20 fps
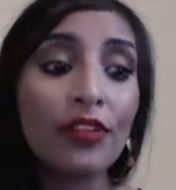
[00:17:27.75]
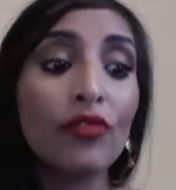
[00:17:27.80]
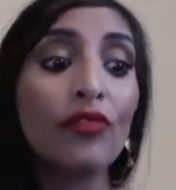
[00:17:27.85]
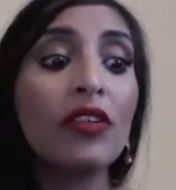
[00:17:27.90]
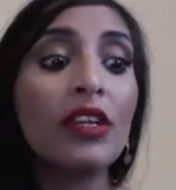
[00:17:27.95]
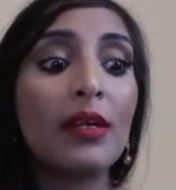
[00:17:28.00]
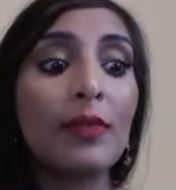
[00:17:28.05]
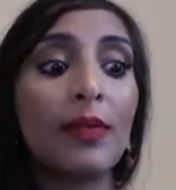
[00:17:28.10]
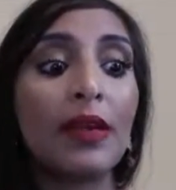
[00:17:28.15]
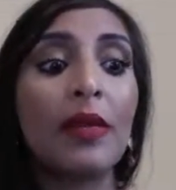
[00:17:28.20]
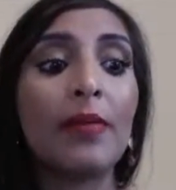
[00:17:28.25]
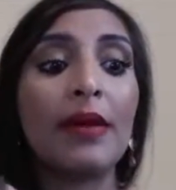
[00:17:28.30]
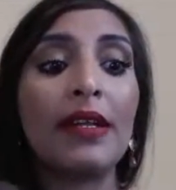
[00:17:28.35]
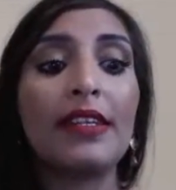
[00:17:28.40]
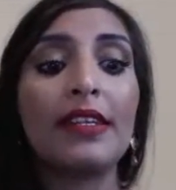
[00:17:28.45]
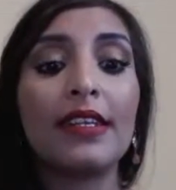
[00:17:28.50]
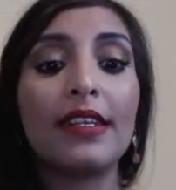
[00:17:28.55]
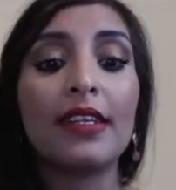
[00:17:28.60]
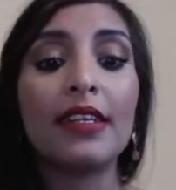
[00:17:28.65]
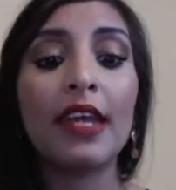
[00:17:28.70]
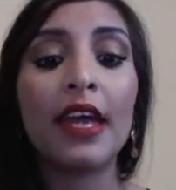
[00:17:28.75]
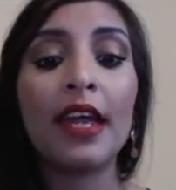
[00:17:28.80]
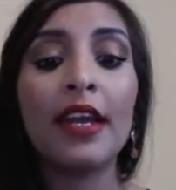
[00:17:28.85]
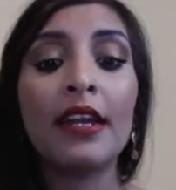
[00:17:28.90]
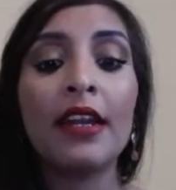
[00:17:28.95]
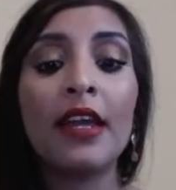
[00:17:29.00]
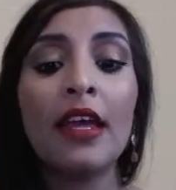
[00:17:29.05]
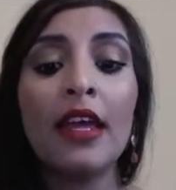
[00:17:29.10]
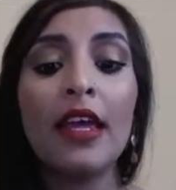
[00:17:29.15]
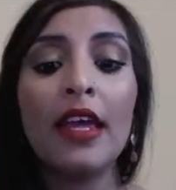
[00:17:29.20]
It's really pigmented
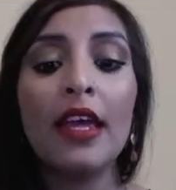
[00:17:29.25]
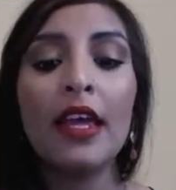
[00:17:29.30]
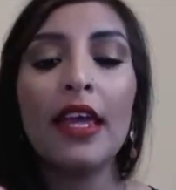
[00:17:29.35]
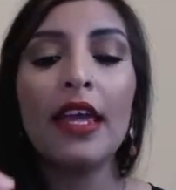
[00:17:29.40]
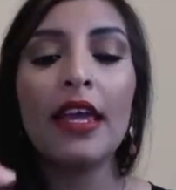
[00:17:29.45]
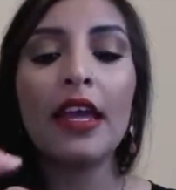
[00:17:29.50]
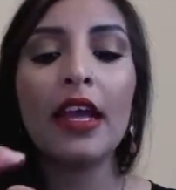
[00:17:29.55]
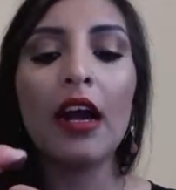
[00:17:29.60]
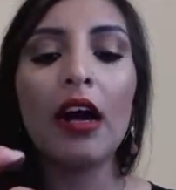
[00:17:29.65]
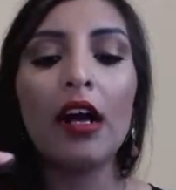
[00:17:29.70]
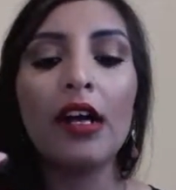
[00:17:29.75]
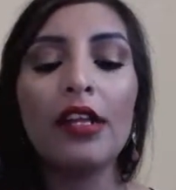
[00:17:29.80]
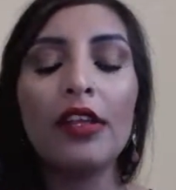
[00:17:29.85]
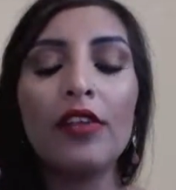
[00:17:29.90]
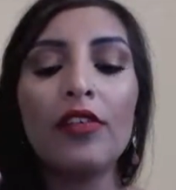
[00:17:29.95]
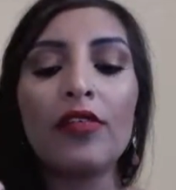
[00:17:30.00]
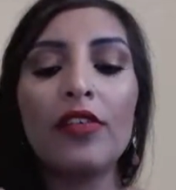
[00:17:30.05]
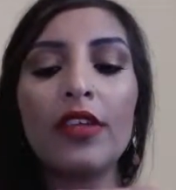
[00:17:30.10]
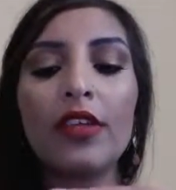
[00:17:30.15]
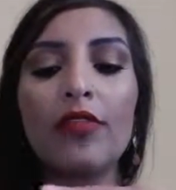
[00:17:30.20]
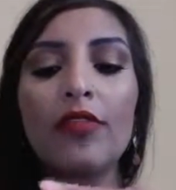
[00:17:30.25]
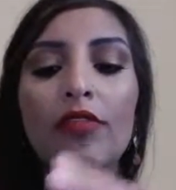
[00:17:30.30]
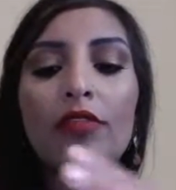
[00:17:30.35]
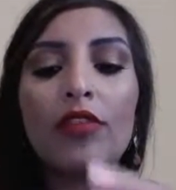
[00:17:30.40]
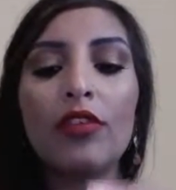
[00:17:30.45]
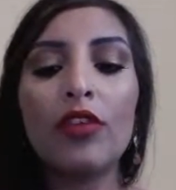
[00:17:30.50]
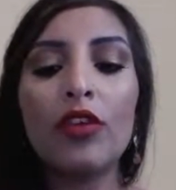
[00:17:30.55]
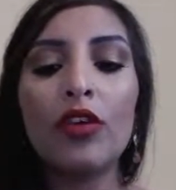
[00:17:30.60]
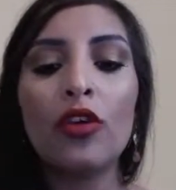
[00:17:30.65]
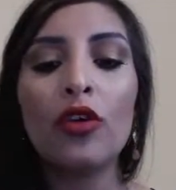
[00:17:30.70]
and it kind of
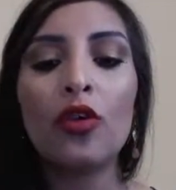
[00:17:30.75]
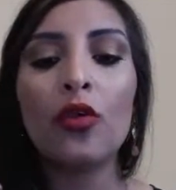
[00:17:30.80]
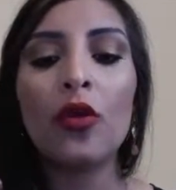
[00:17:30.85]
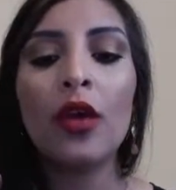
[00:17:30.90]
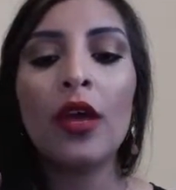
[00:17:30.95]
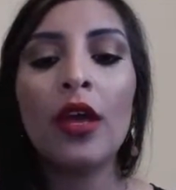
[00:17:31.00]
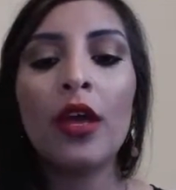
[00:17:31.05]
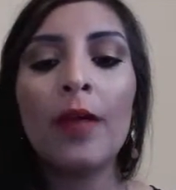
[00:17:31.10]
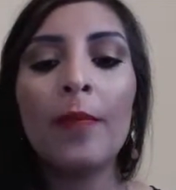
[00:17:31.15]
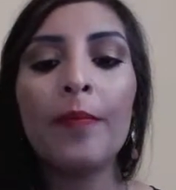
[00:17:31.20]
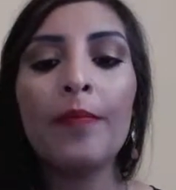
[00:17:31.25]
gives you,